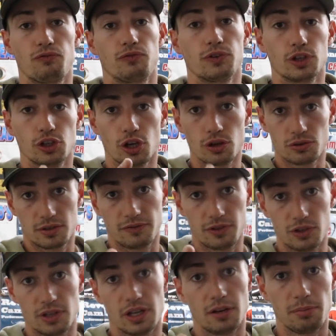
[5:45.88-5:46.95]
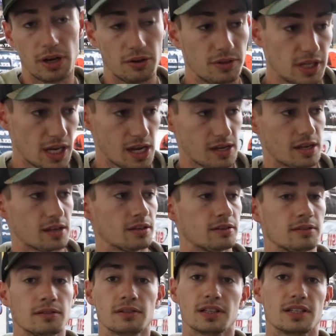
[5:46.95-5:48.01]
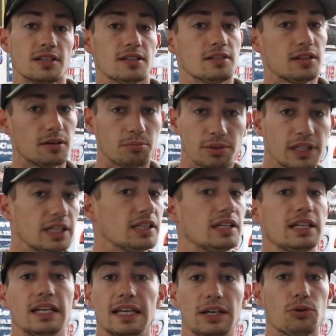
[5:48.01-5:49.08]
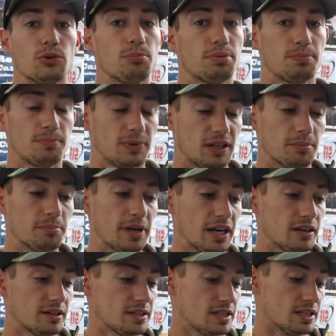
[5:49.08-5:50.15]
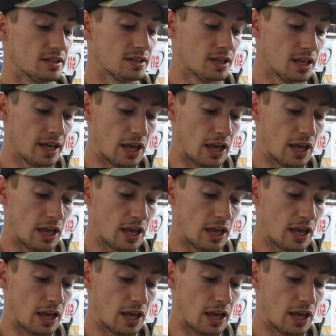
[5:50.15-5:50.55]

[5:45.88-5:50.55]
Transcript: For those of you that are Bowtech, this is a completely equal comparison.